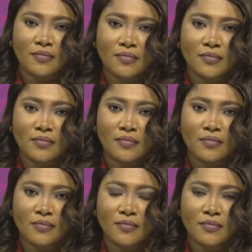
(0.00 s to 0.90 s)

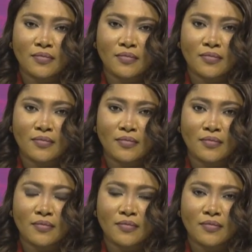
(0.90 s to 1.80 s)

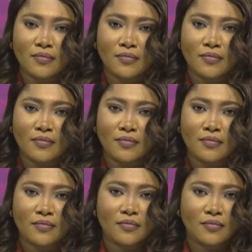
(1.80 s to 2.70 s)

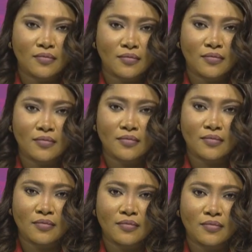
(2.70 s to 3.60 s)

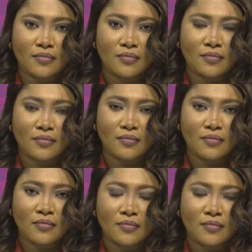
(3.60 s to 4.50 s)

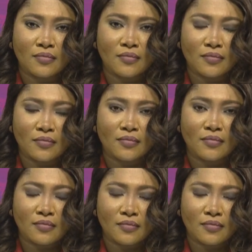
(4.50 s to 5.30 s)
No words are spoken by the person on screen.